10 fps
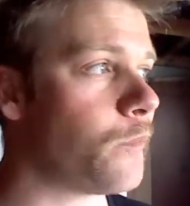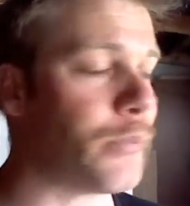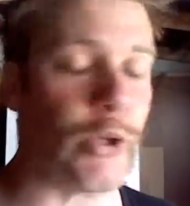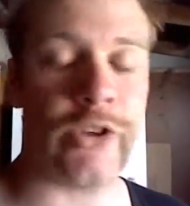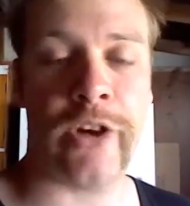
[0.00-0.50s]

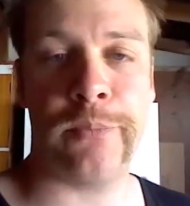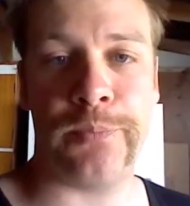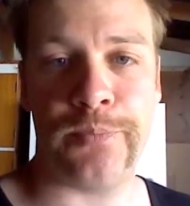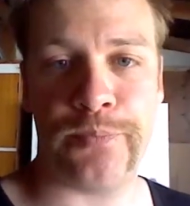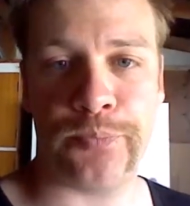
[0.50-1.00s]
Brewtube.
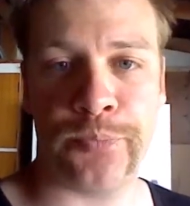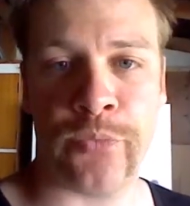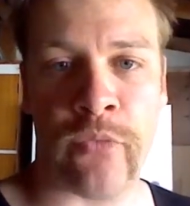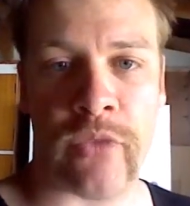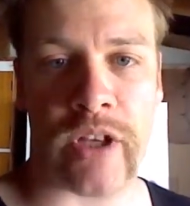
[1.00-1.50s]

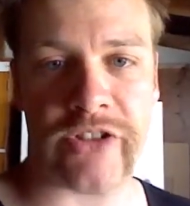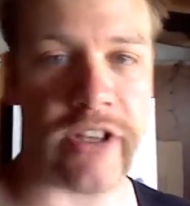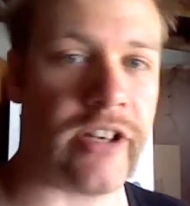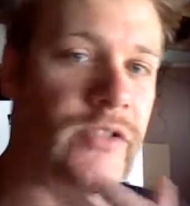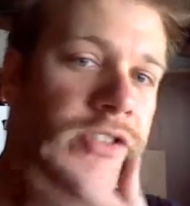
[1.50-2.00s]

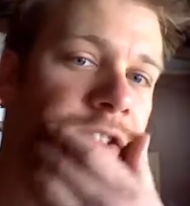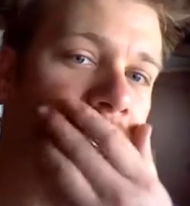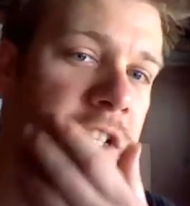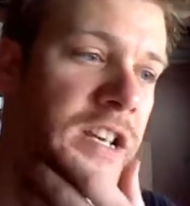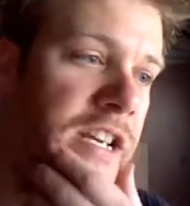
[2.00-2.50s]
Sorry, I've just
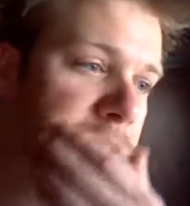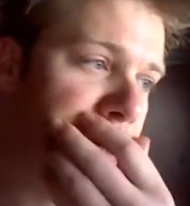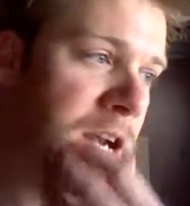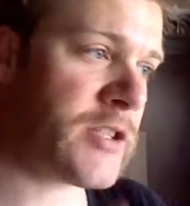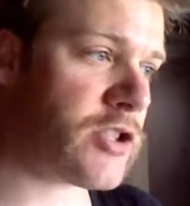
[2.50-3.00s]
finished eating
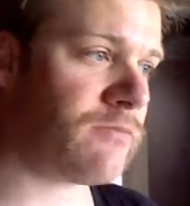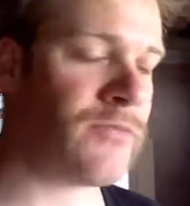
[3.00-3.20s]
my lunch.